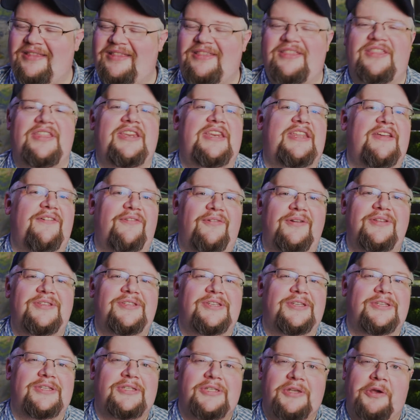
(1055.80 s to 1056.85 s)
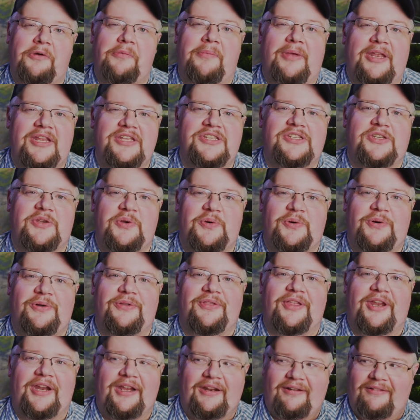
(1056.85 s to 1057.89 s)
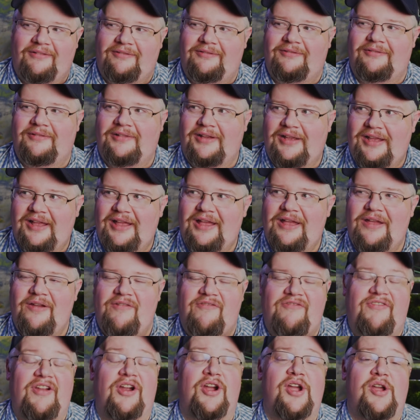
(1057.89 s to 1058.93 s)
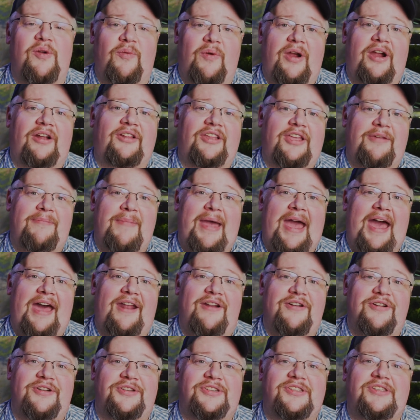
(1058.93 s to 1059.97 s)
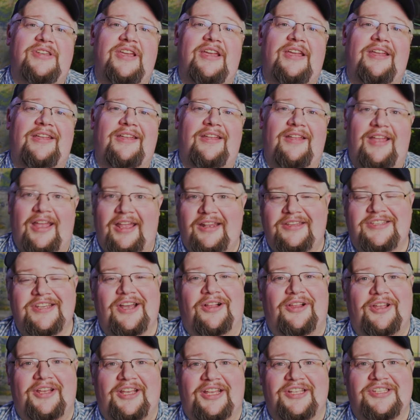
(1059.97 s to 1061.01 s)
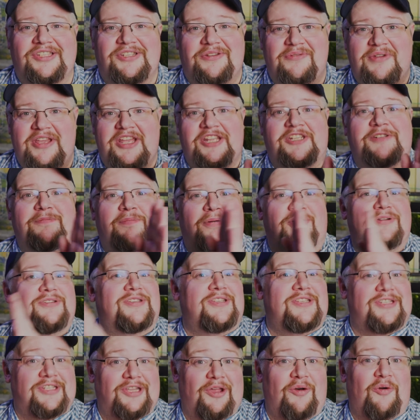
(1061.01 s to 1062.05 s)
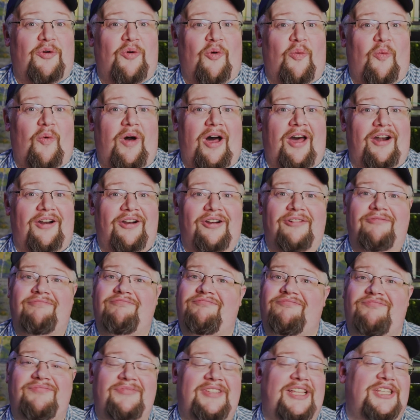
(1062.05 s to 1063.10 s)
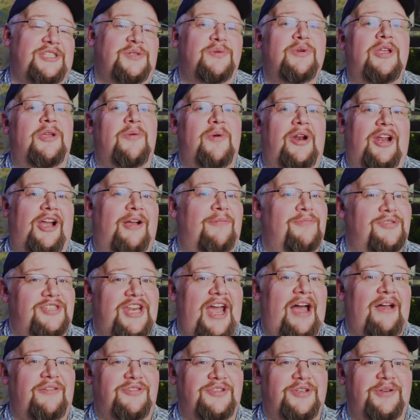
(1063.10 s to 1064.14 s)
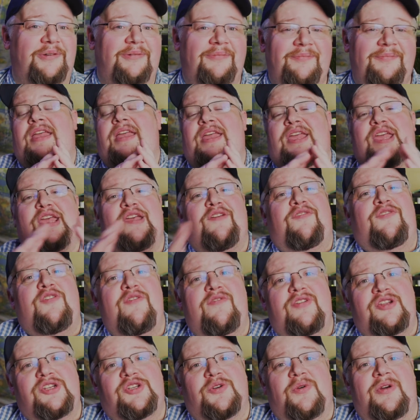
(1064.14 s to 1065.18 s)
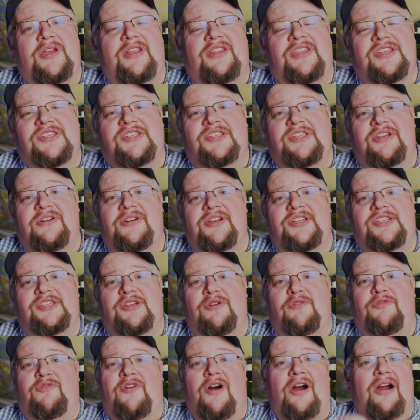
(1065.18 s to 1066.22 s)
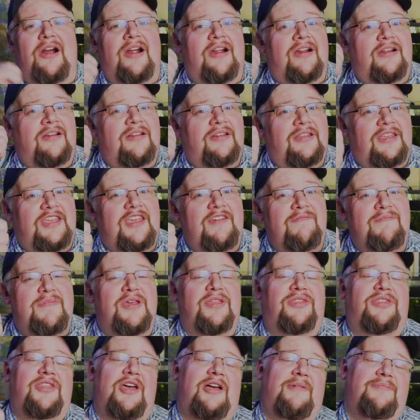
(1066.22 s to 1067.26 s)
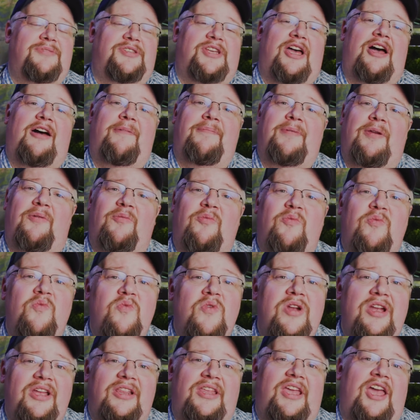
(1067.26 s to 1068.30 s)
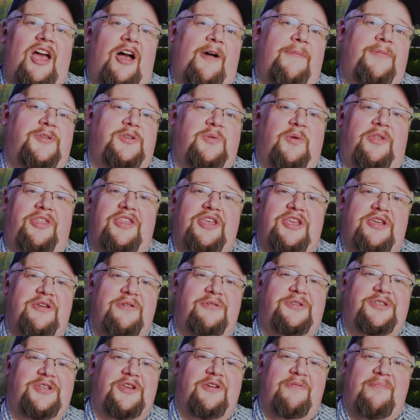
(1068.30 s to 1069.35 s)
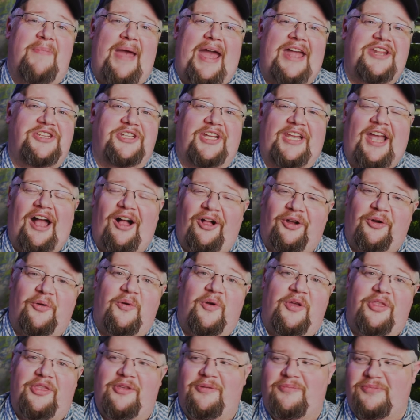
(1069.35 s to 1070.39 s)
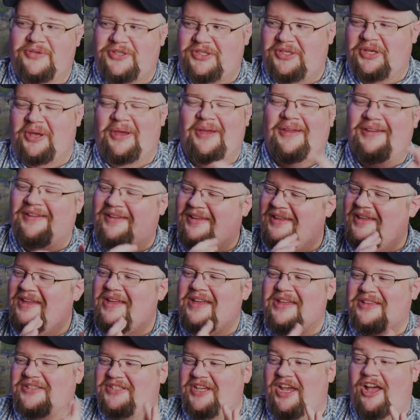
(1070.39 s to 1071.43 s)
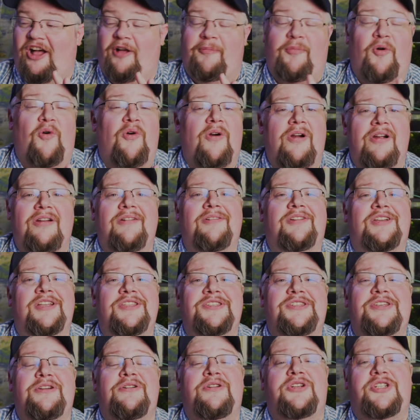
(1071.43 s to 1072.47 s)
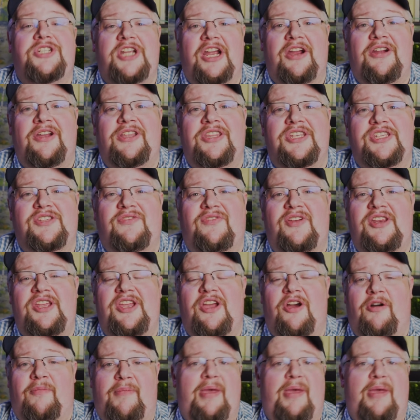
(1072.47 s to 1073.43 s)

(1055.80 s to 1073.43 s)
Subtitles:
The difference is so minuscule that it very rarely matters until it gets to each person's local water. That's really what it comes down to. If you've enjoyed this series so far, give me a thumbs up. It really helps with the YouTube magic algorithms to help. Or consider sharing this video.